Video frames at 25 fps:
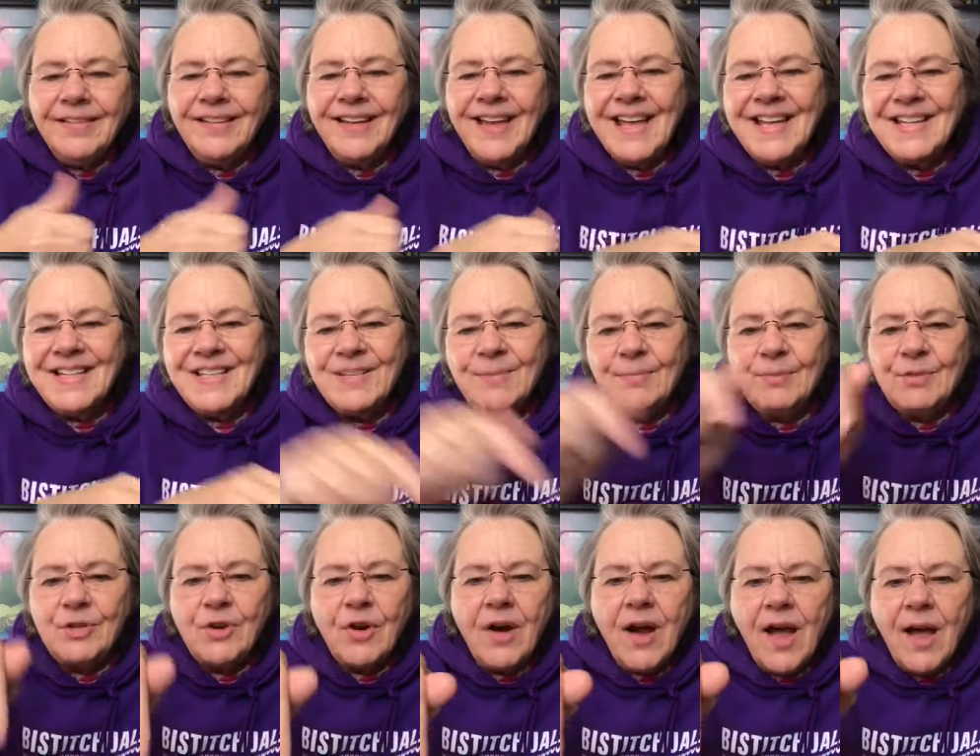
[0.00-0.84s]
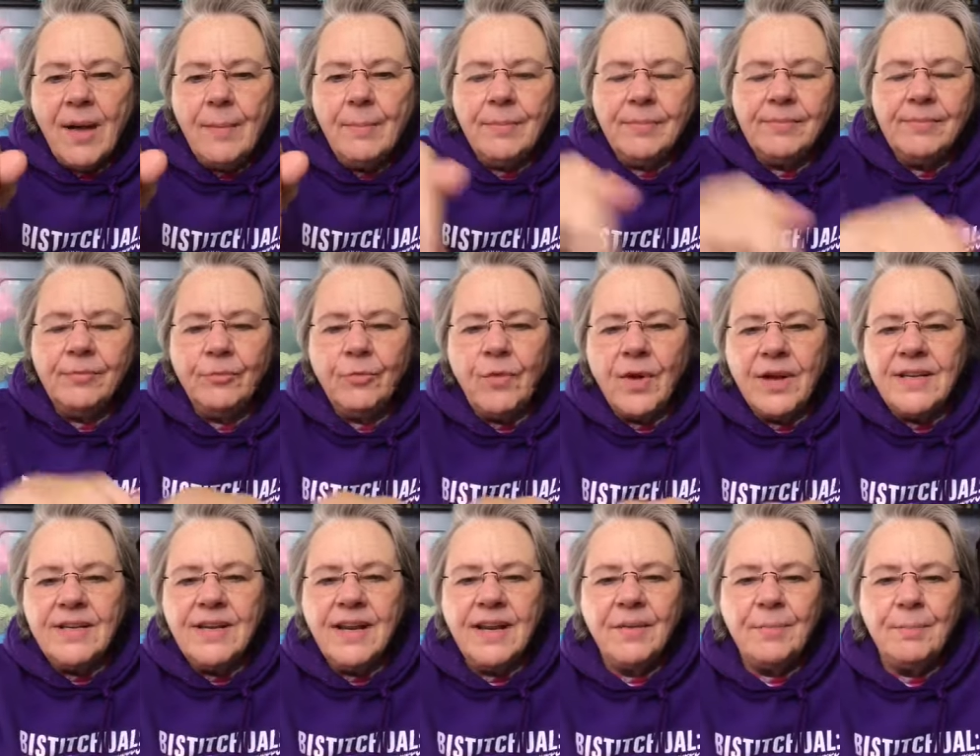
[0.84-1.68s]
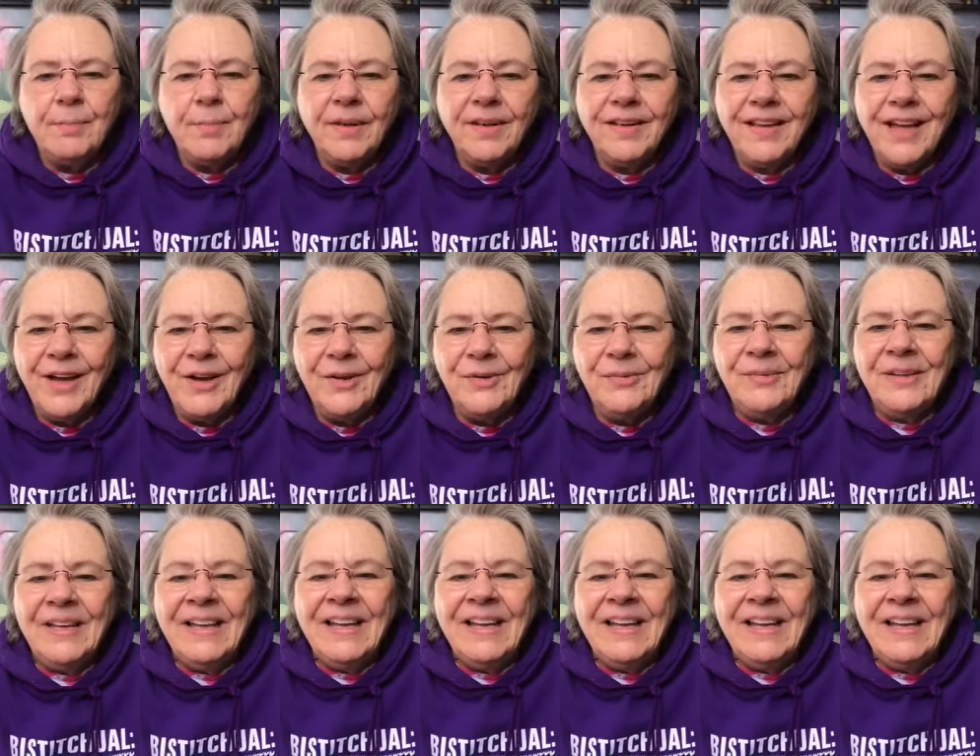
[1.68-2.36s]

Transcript: and subscribe right down below.